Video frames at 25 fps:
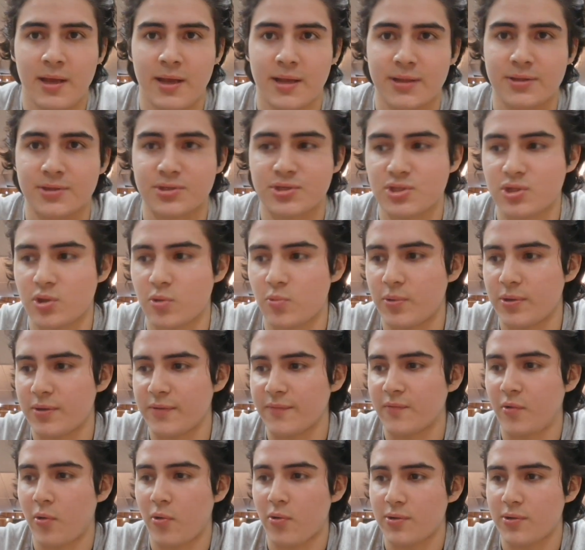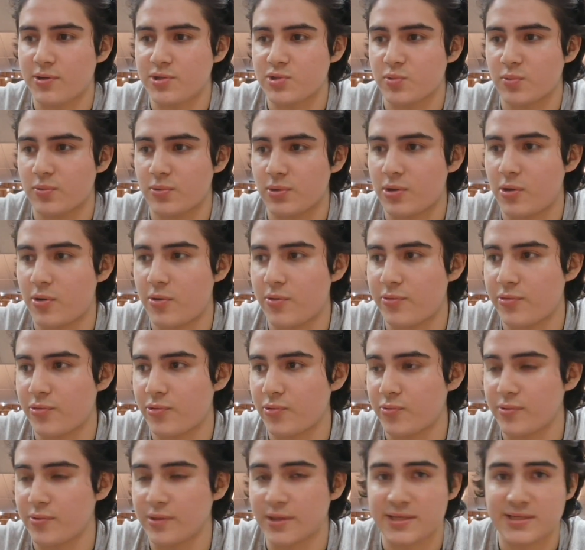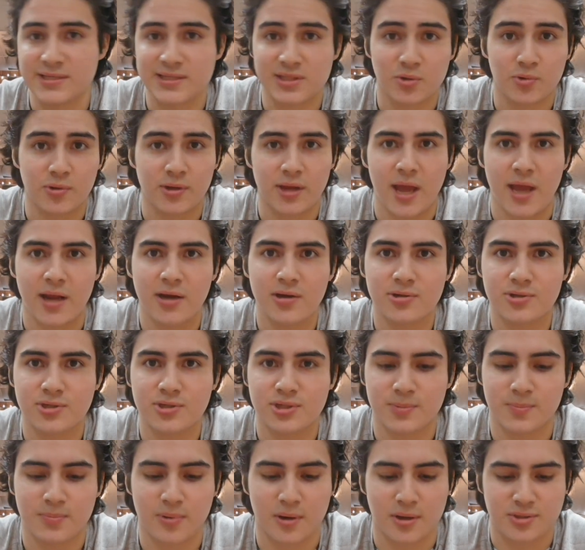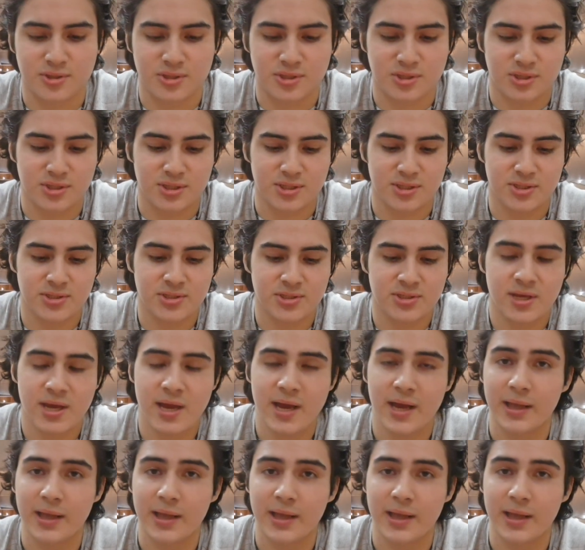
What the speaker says: And so we, of course, when we're going through these three energy processes,